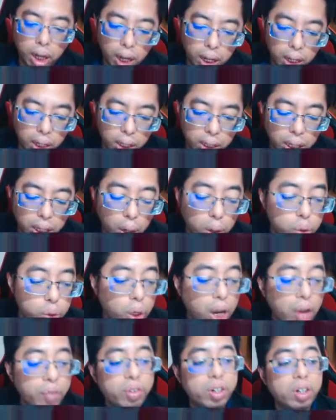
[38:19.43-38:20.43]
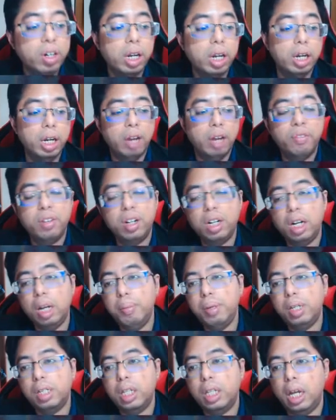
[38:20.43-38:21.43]
they are also evergreen. Evergreen
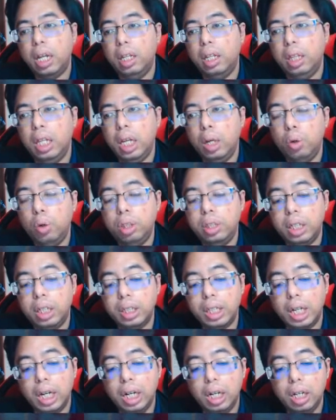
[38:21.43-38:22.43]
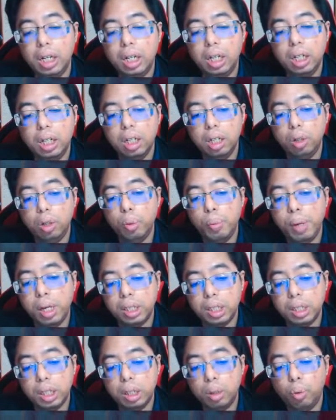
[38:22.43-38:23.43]
means that they don't change color no
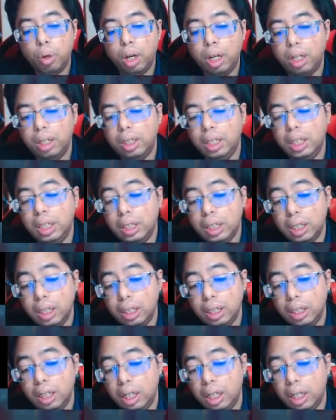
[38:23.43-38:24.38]
matter what season.